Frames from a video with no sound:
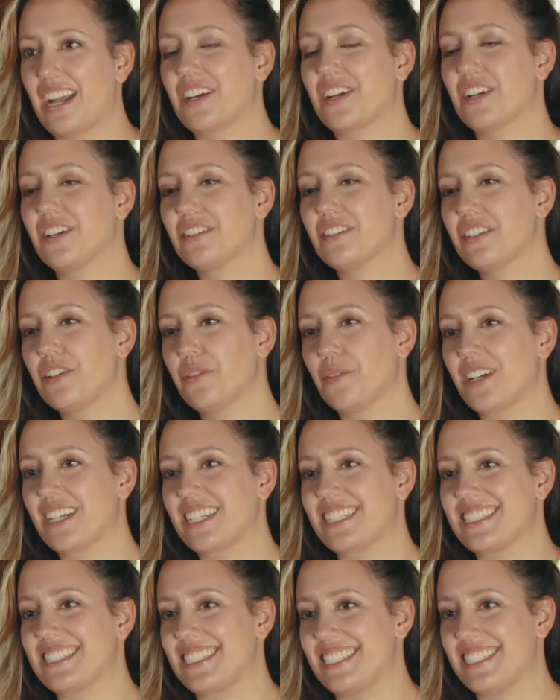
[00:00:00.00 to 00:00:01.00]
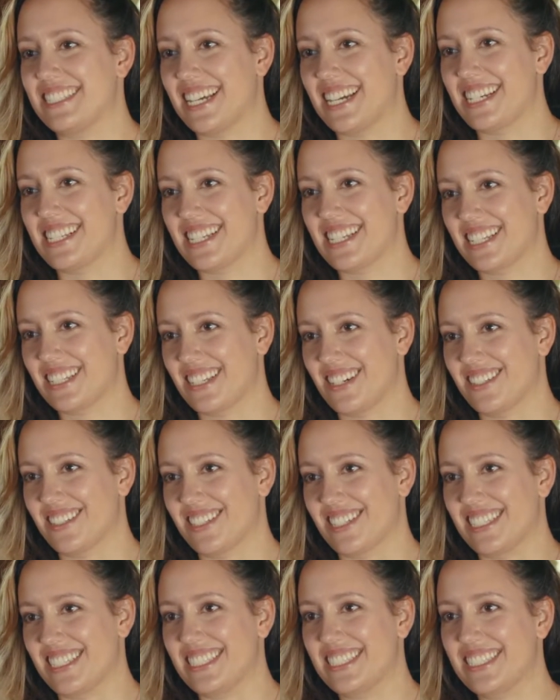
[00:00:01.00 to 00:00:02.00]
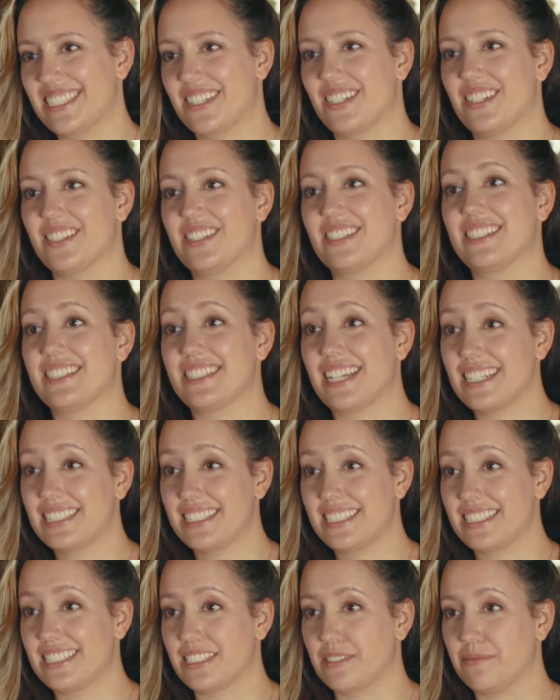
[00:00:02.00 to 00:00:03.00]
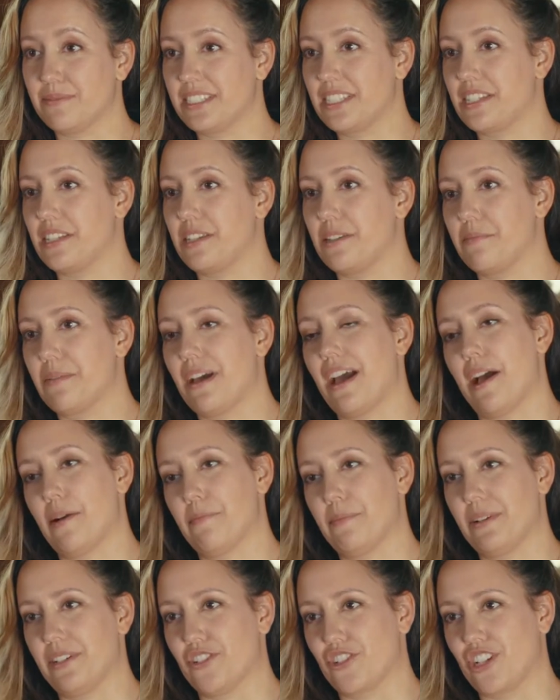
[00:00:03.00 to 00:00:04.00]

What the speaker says: I currently work as a design technologist on the design systems team at